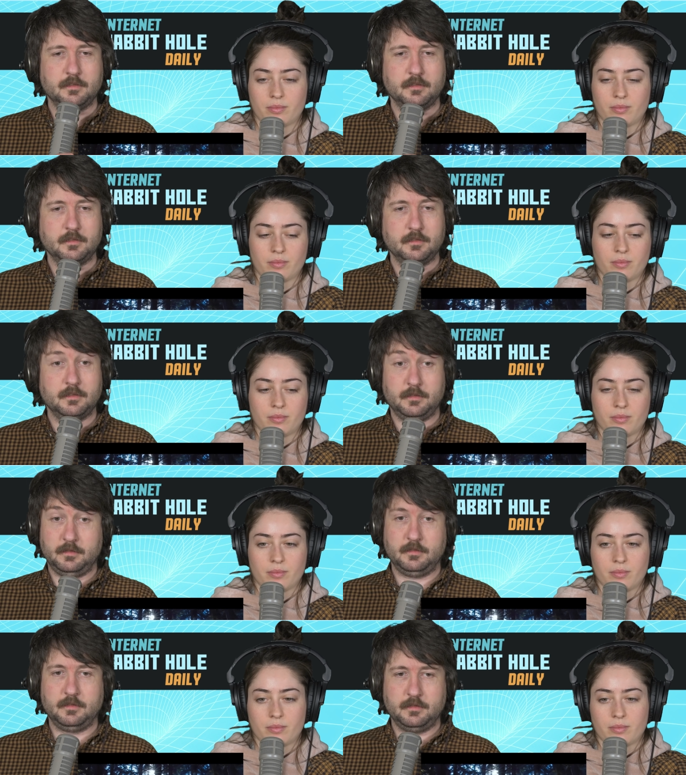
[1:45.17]

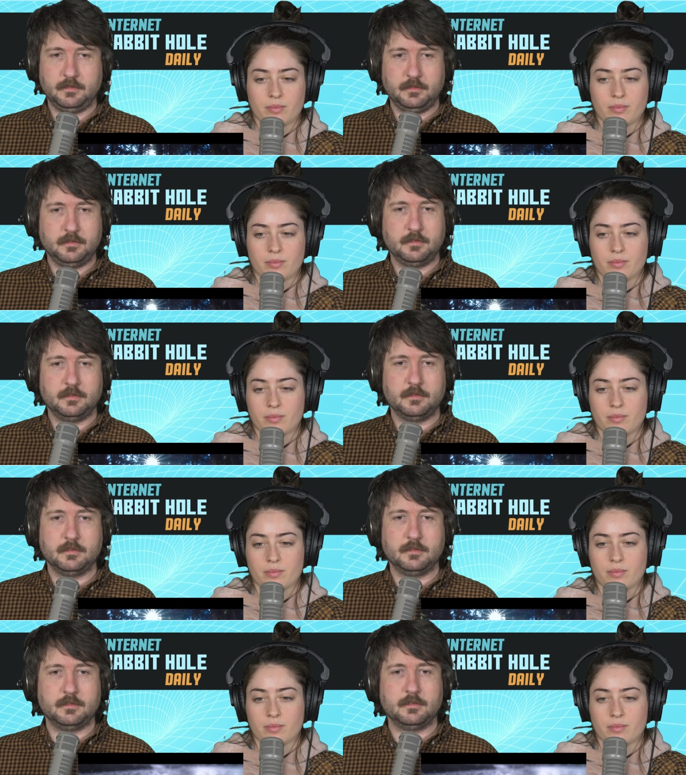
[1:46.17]

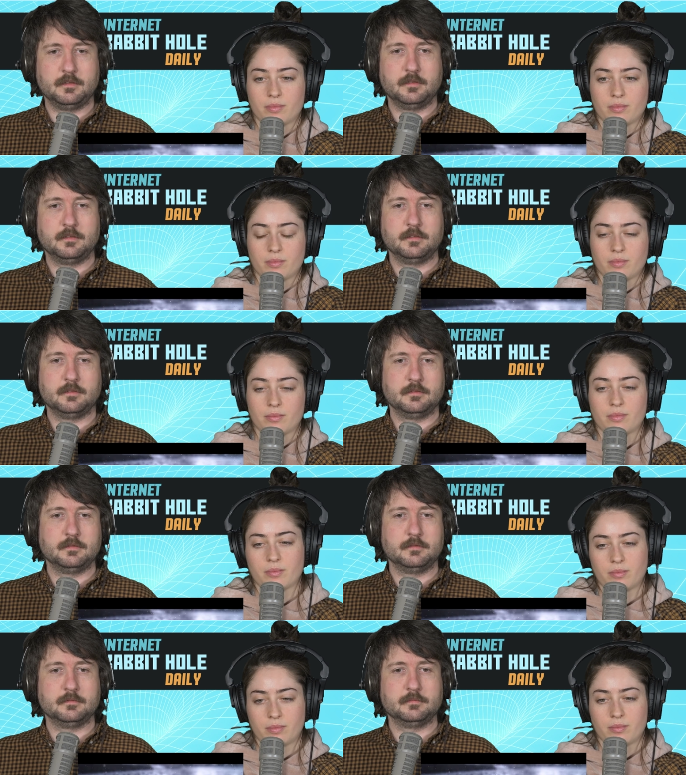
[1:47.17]

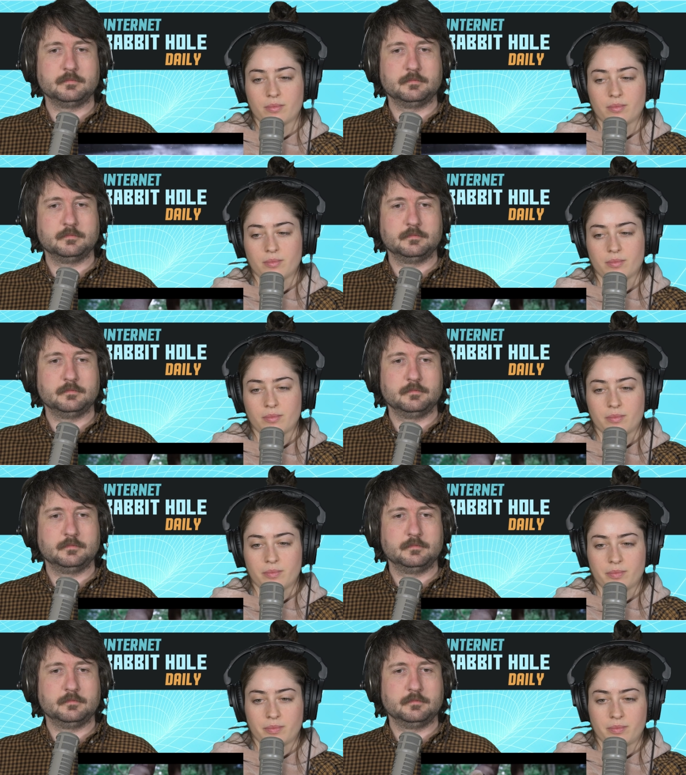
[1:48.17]
(silence)